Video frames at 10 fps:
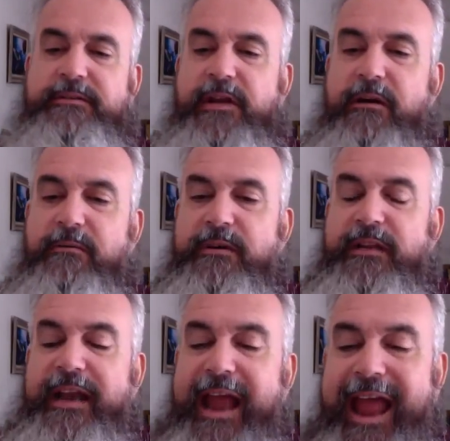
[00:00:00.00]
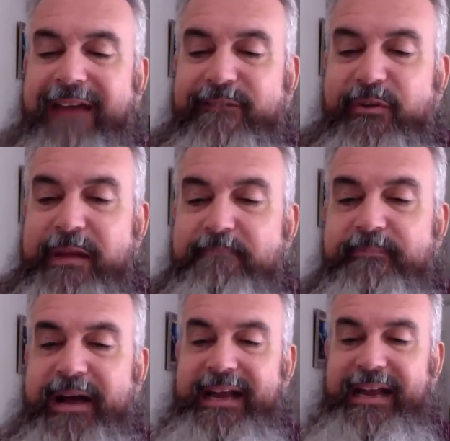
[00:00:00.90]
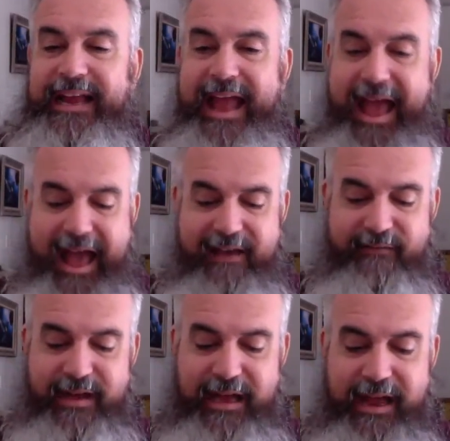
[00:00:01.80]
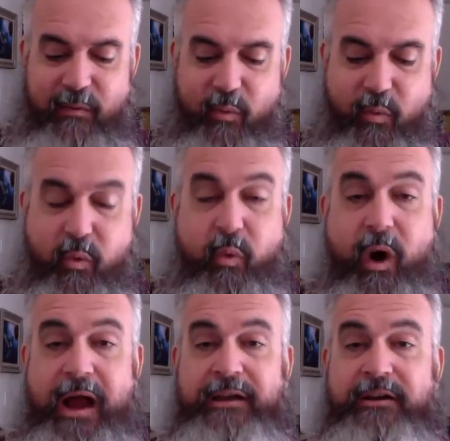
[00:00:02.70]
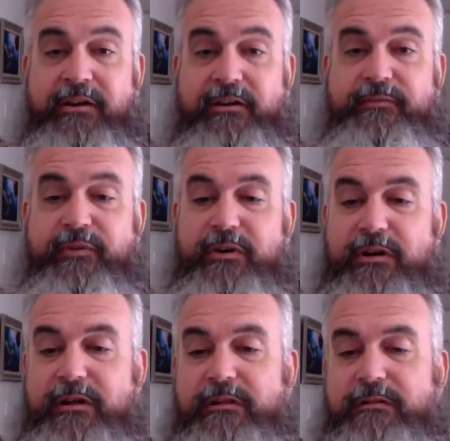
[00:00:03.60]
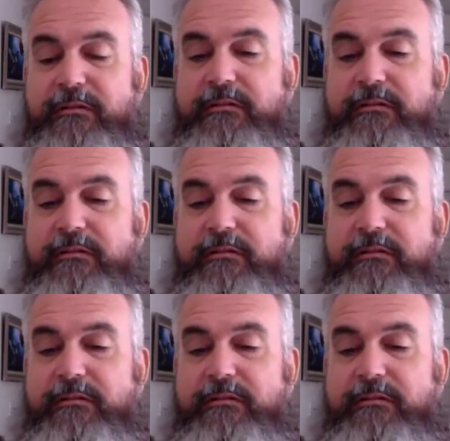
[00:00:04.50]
So, did everybody have a wonderful